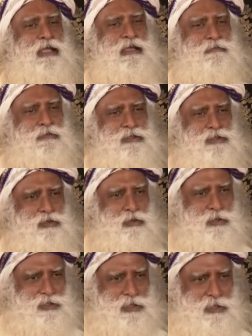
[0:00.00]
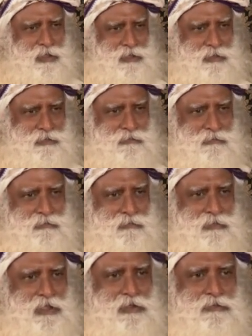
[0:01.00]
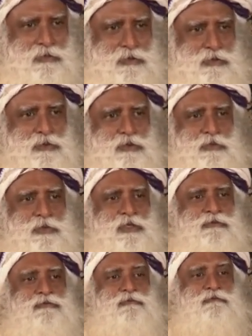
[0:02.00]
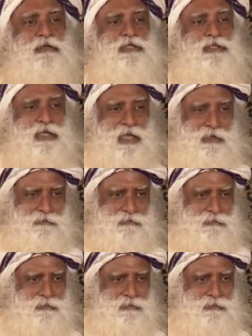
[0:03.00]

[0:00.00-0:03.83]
Life has no agenda. It's for you to be a full-fledged life.